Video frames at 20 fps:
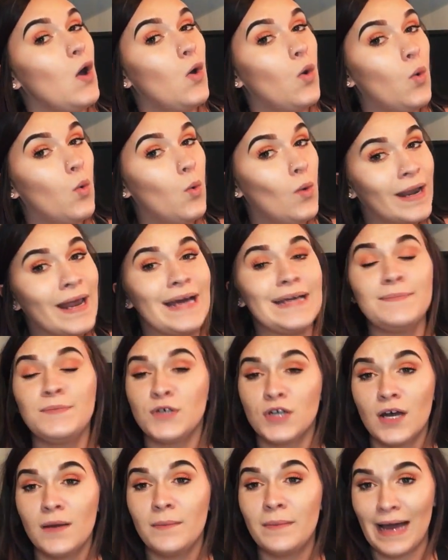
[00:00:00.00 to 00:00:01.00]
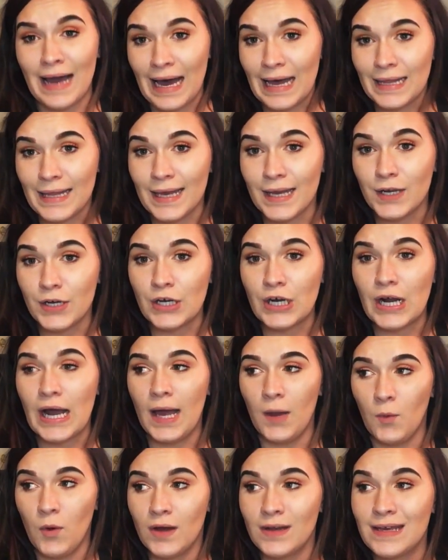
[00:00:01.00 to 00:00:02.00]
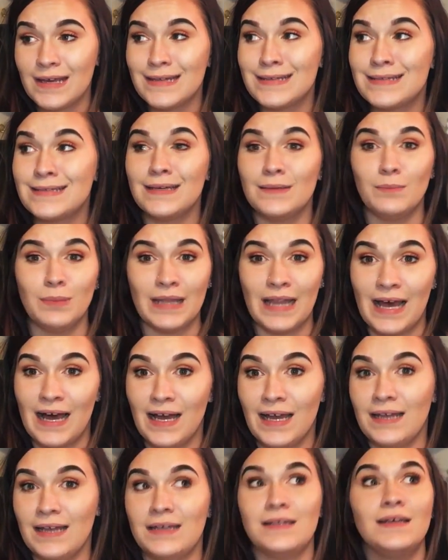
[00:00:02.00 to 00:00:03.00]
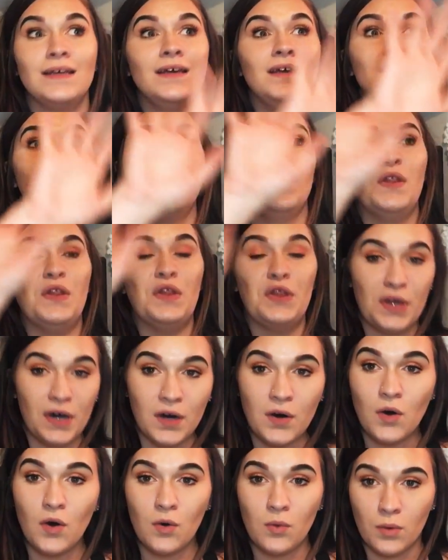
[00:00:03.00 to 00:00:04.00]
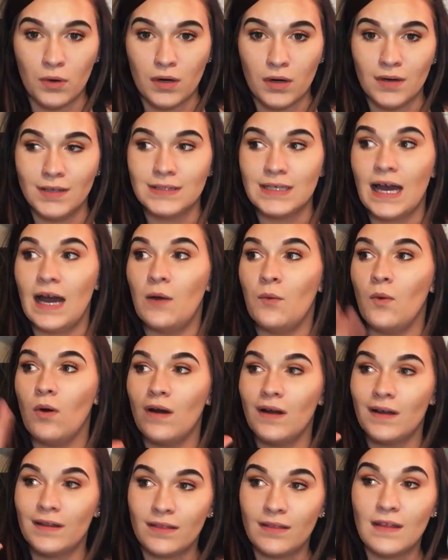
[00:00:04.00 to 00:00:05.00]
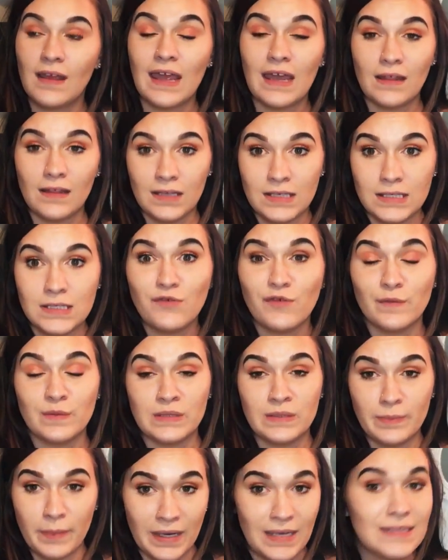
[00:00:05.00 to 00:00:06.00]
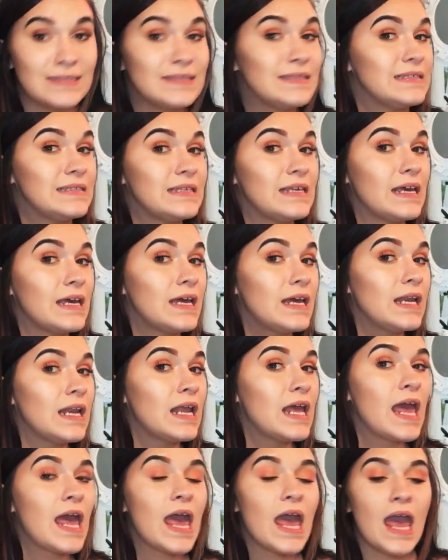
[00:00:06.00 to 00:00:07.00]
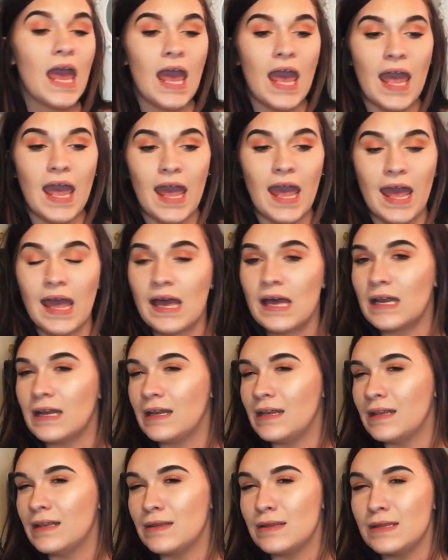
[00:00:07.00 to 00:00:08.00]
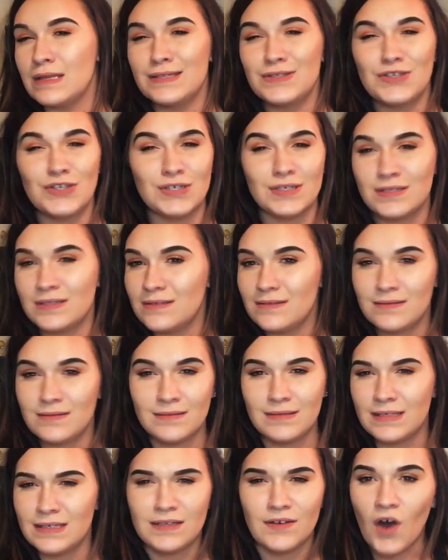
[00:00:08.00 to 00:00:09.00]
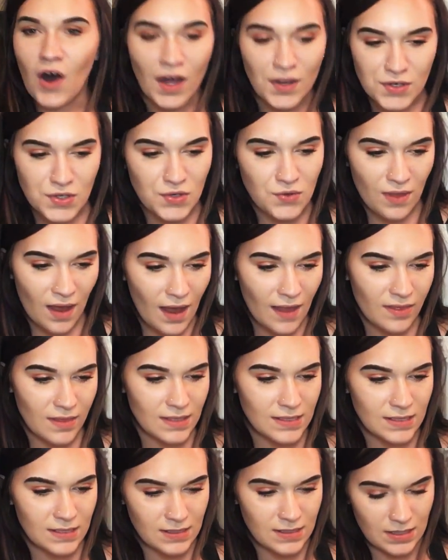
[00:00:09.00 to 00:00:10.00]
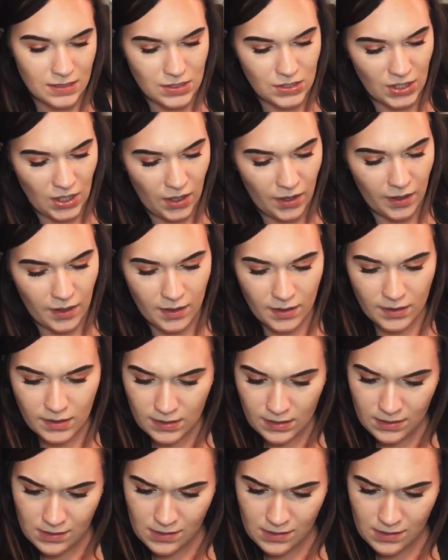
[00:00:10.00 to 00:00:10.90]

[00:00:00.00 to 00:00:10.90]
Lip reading: when I put on my highlighter, I want it to blind the whole world. I want aliens from space to see it, and this just did not do that. This is the Tarte